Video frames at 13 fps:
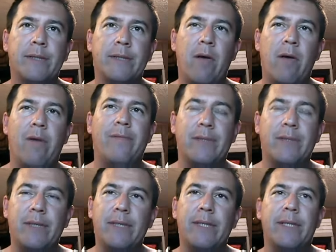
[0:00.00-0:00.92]
So if
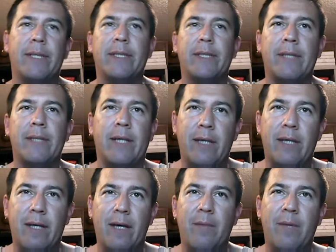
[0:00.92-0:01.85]
you look at it,
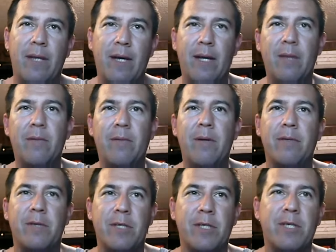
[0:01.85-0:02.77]

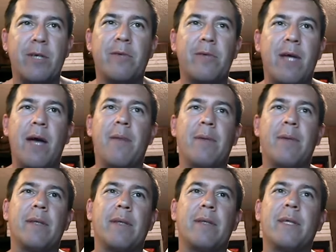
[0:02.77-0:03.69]
Holloway was just so
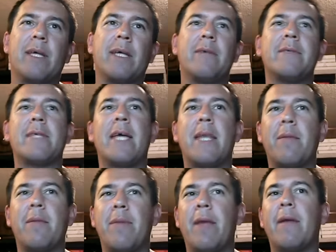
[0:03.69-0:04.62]
dominant. It looked like he was
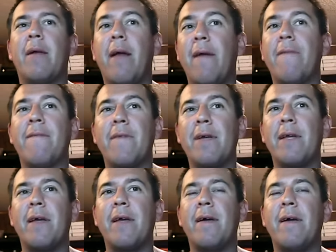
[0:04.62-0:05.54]
getting better
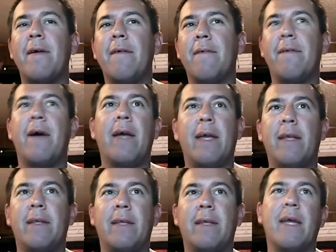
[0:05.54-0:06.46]
every
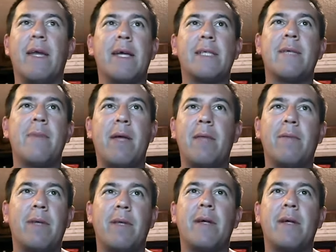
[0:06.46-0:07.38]
fight. The last time
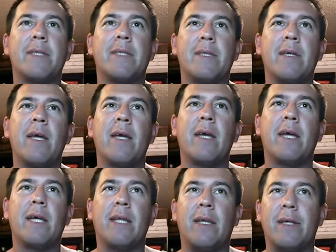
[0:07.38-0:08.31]
Holloway lost,
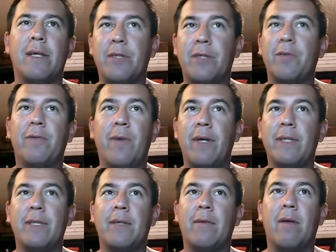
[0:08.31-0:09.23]
he'd lost 2
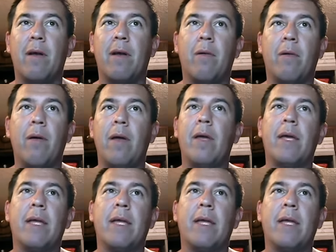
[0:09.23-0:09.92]
fights in a row.